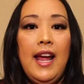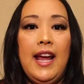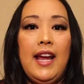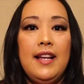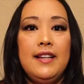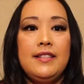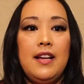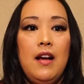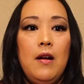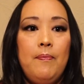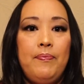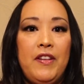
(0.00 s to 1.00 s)

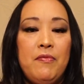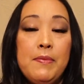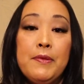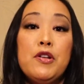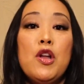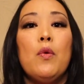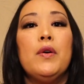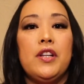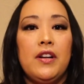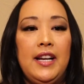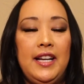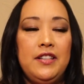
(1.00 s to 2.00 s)
and if people know what
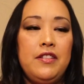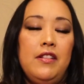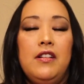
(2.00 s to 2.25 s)
they're getting into.